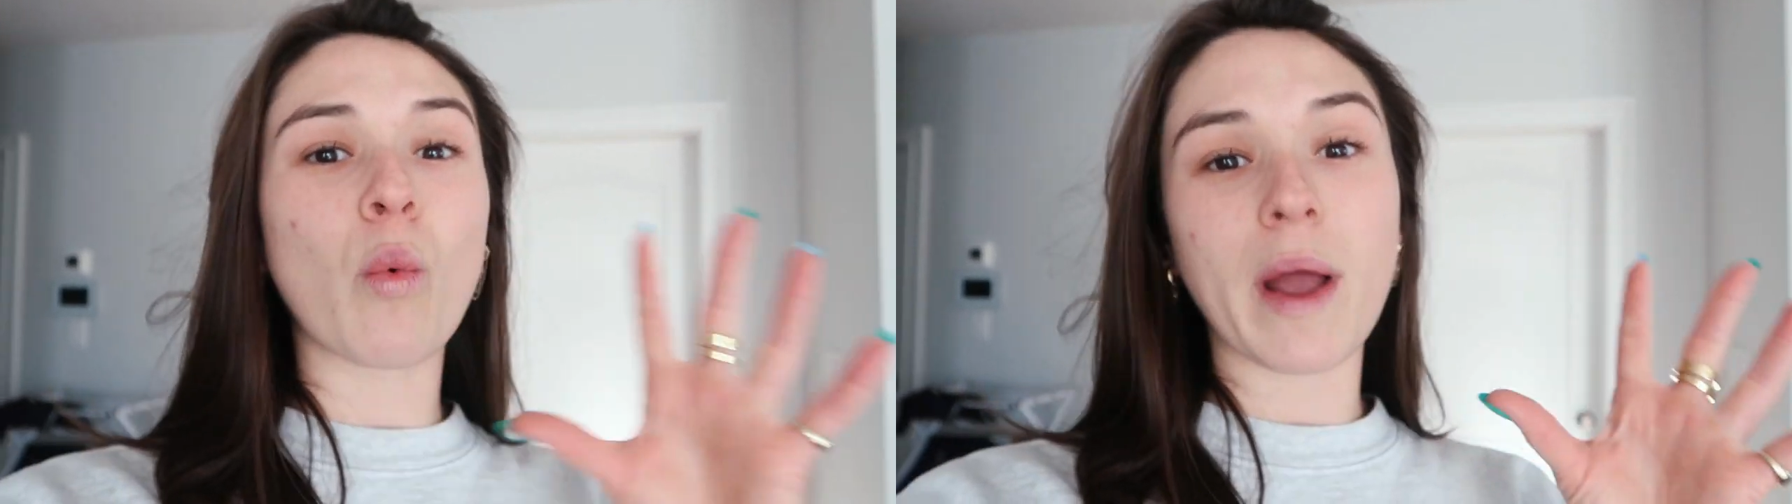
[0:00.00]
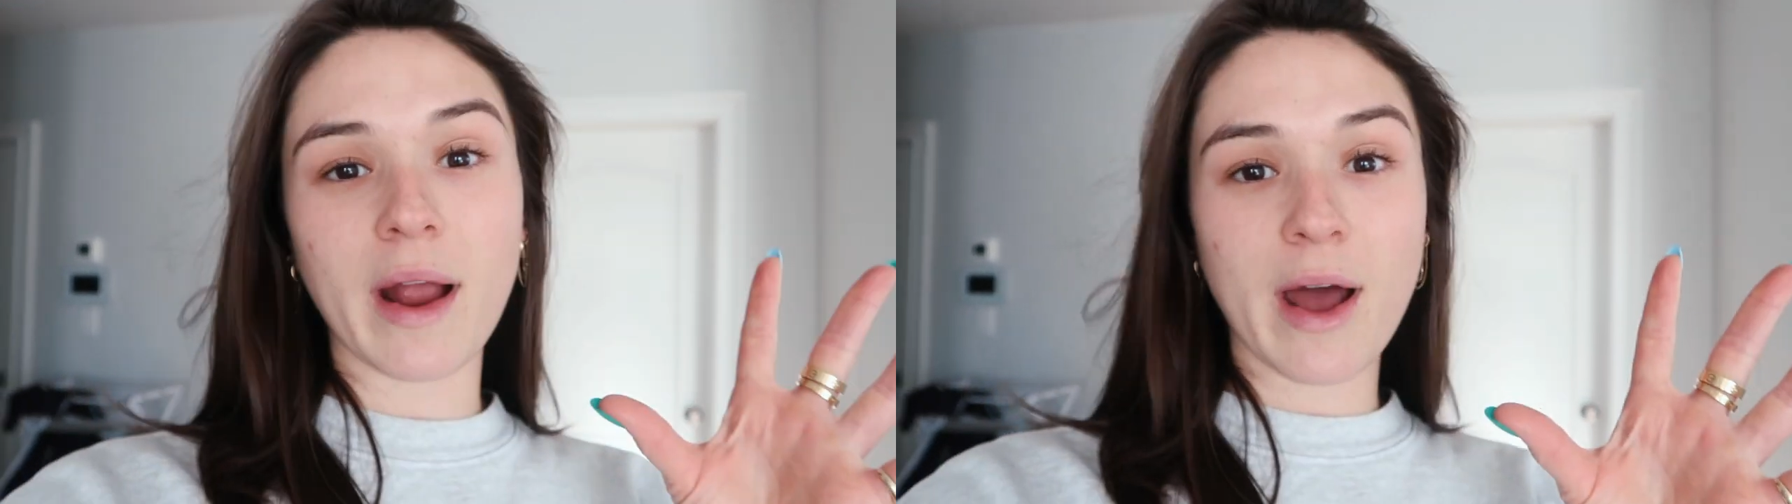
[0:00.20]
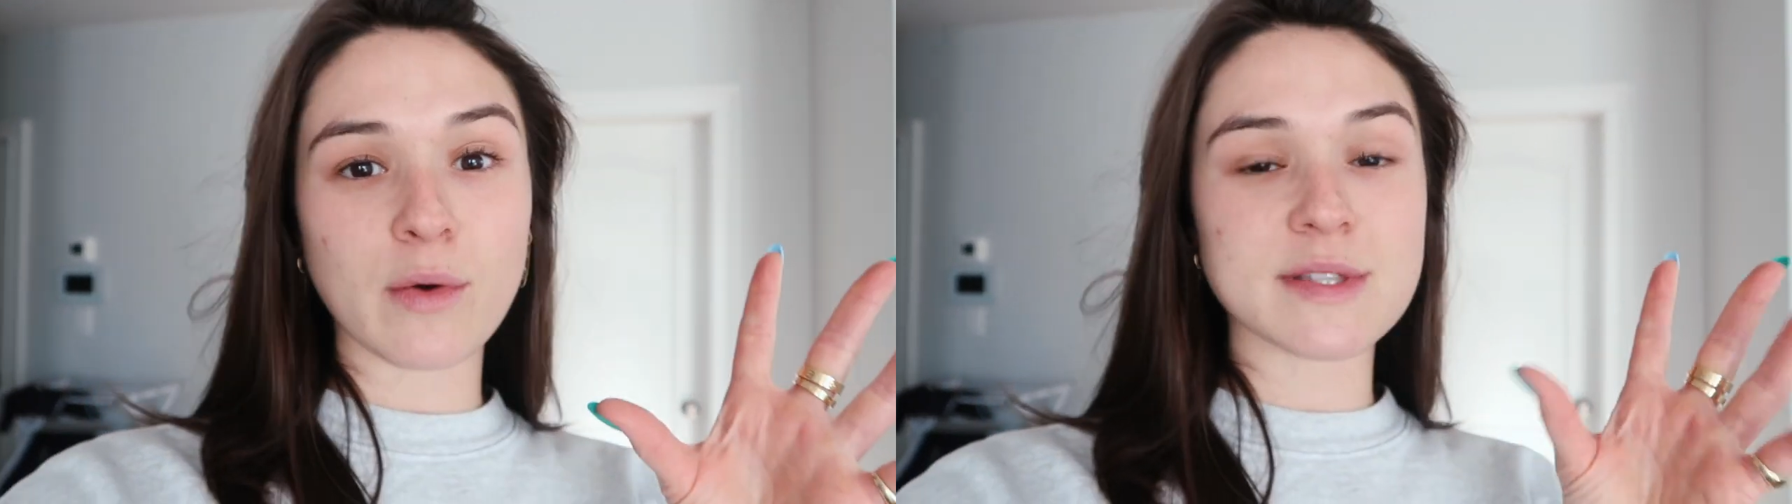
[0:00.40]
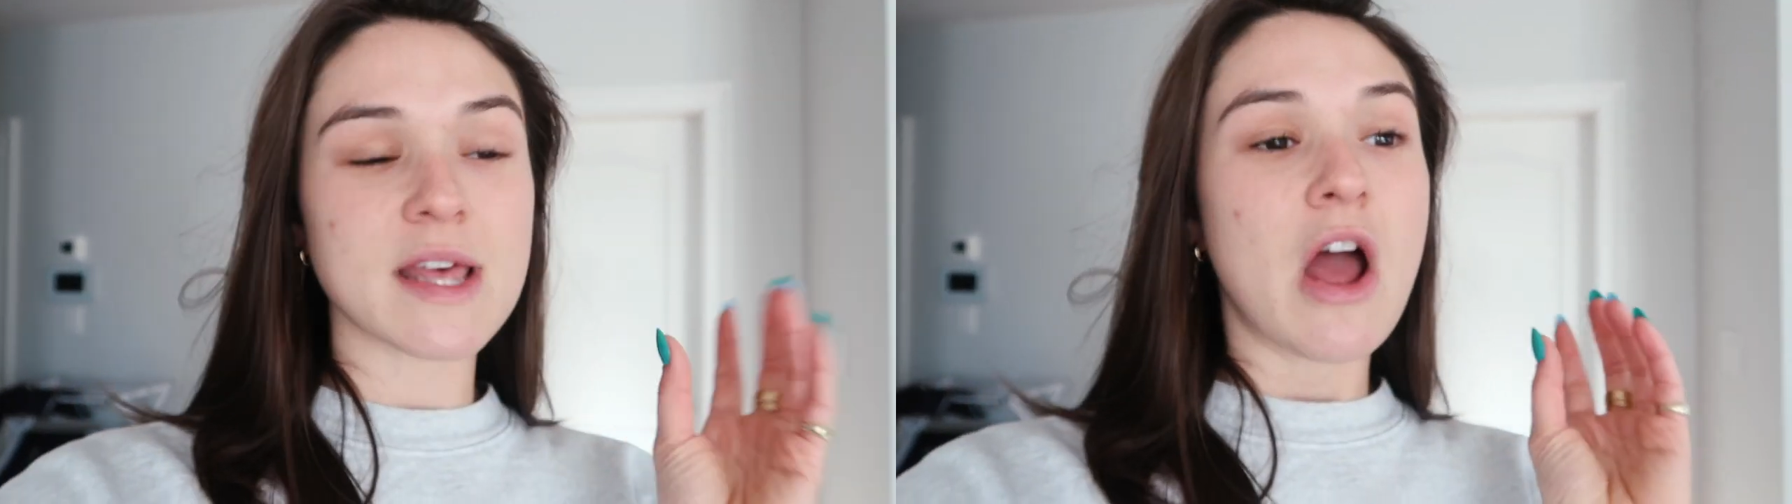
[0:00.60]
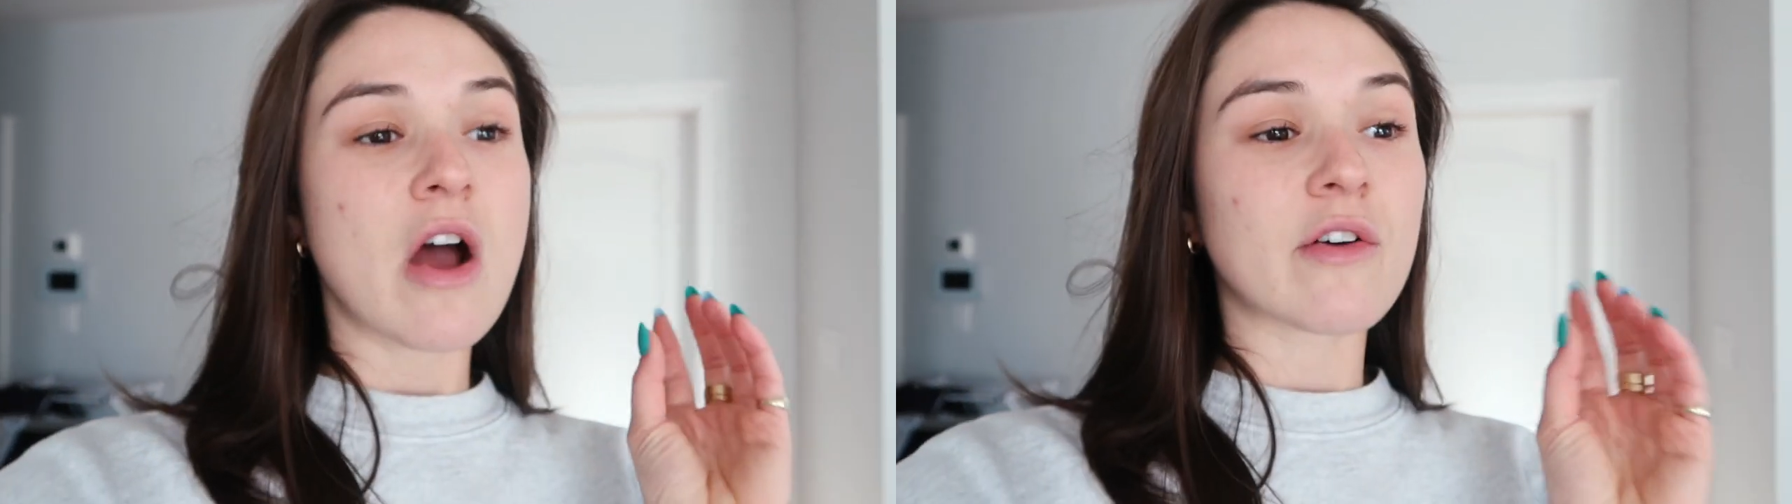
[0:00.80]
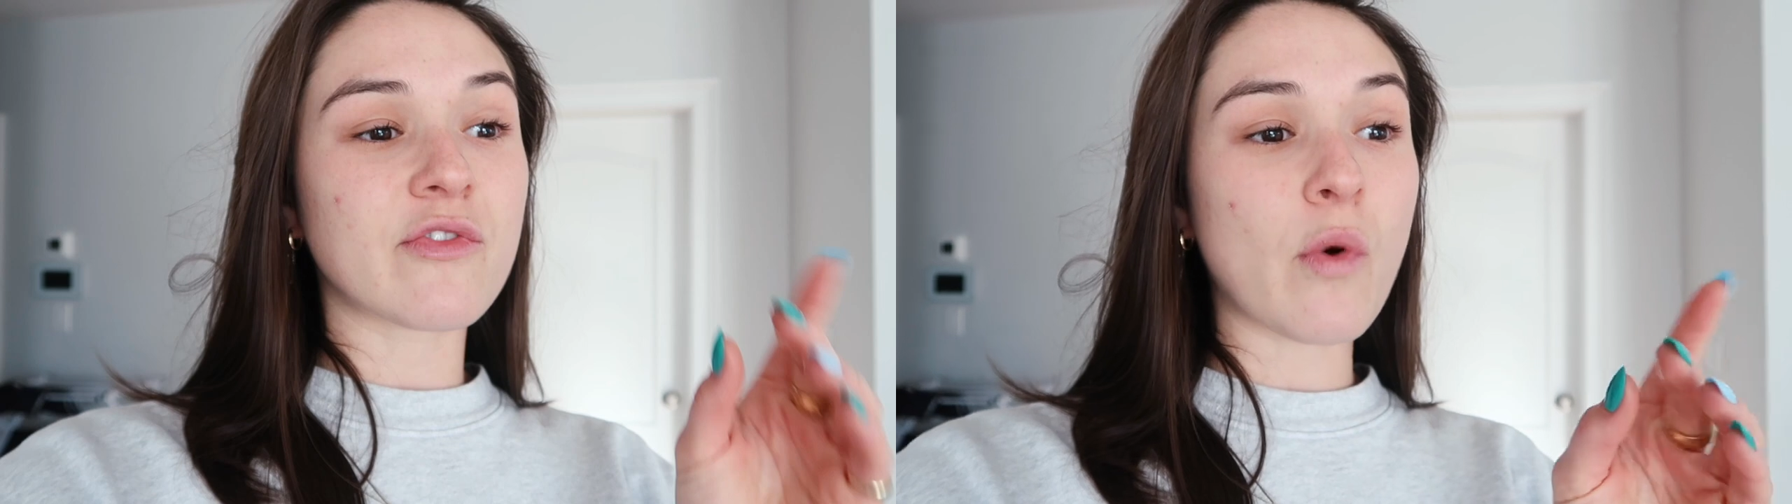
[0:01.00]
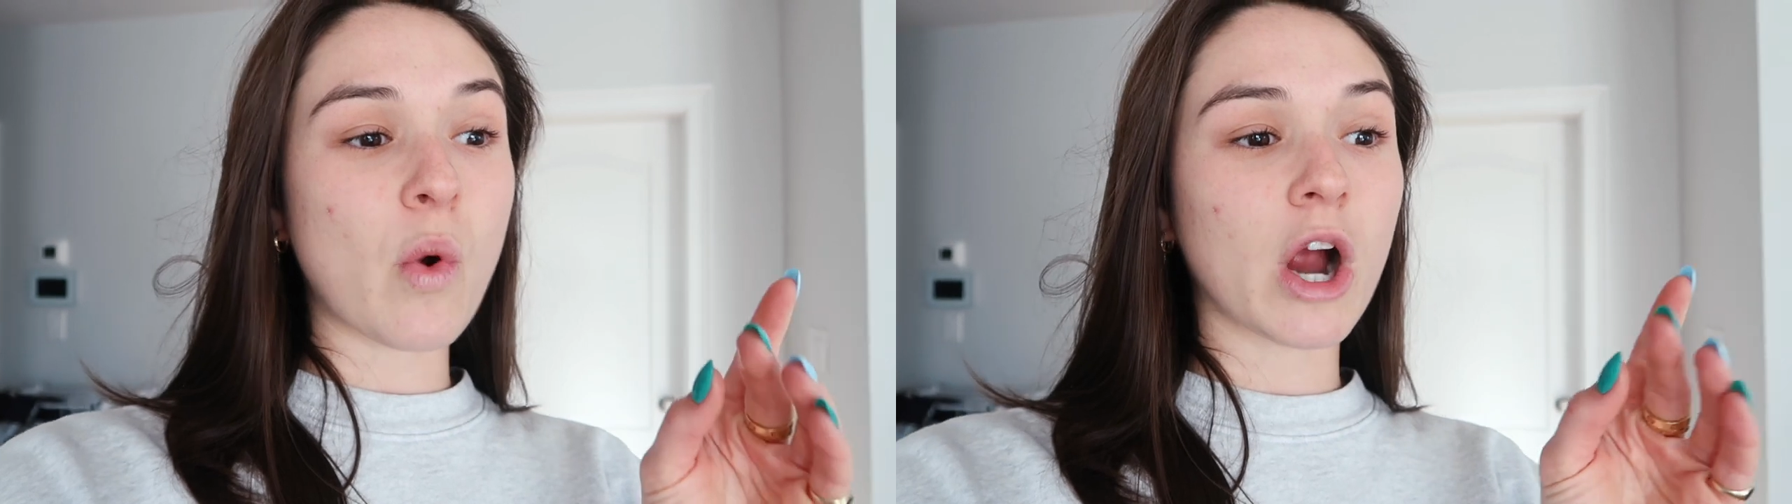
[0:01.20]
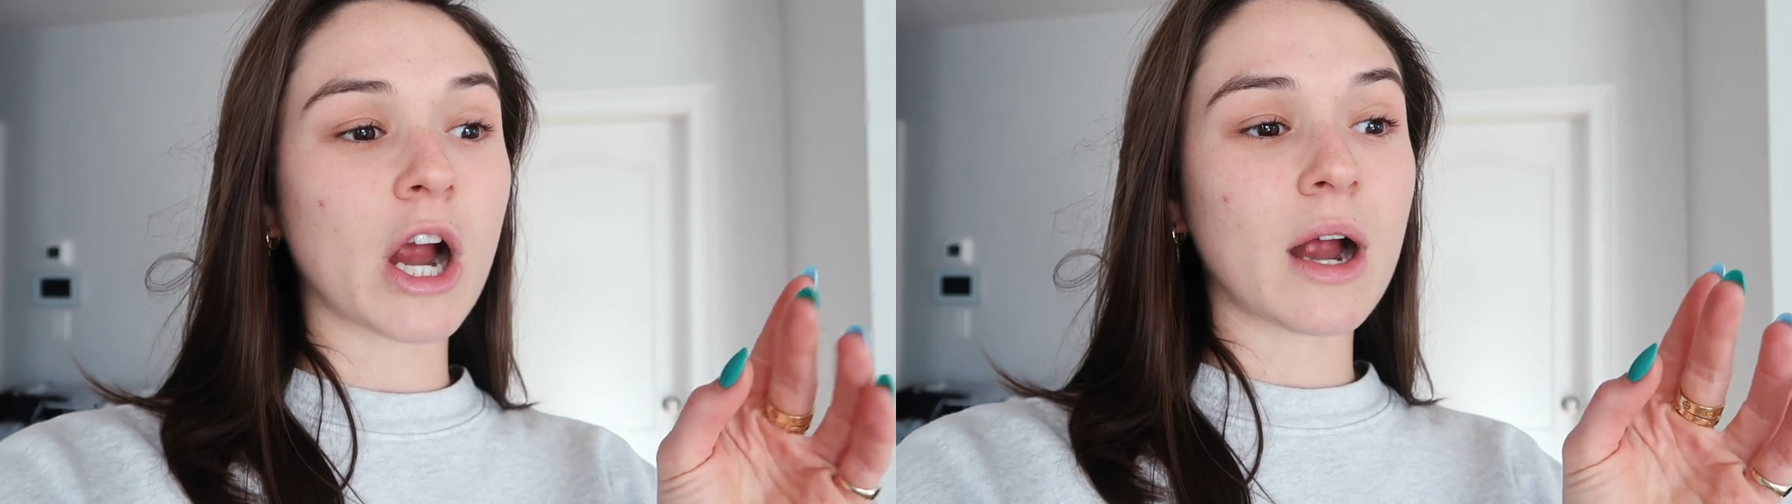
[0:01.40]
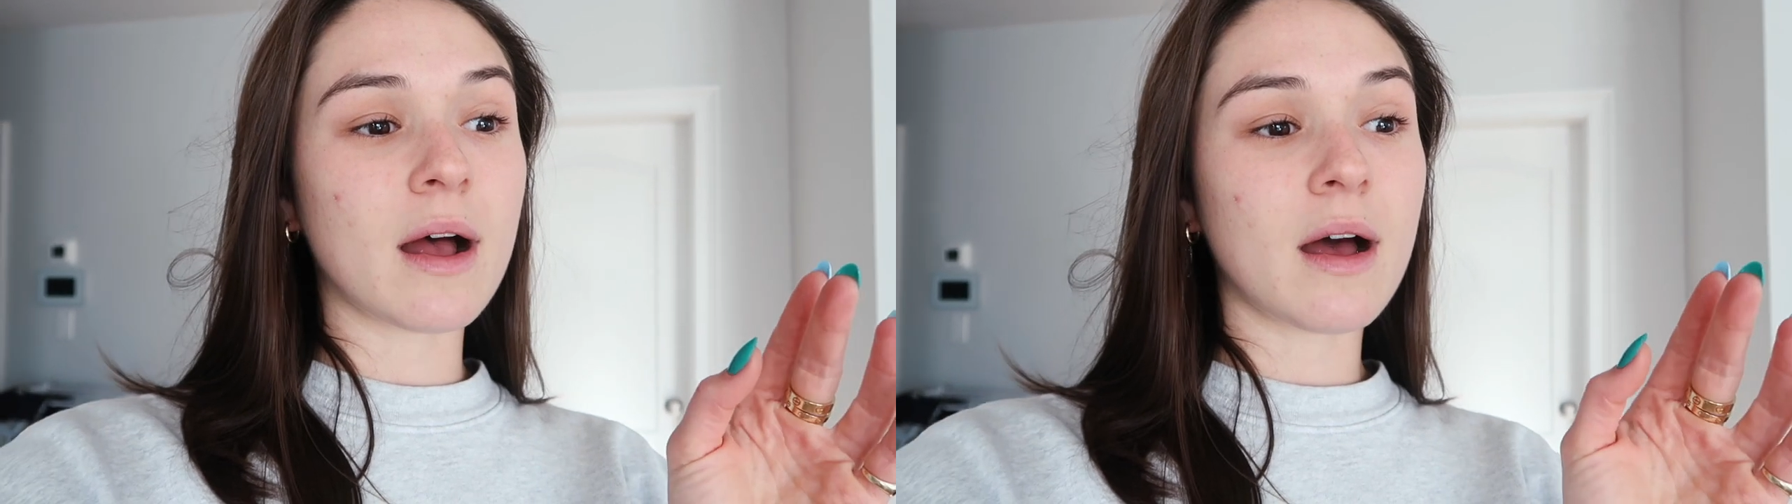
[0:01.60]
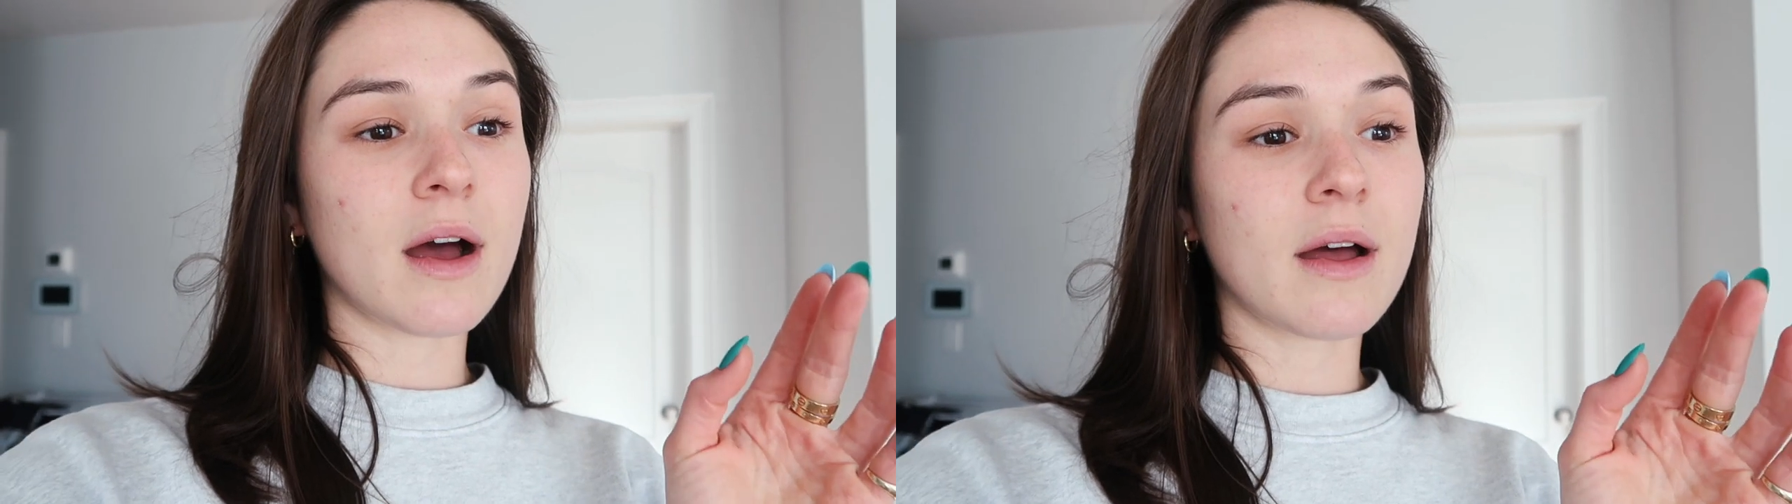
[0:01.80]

warehouse for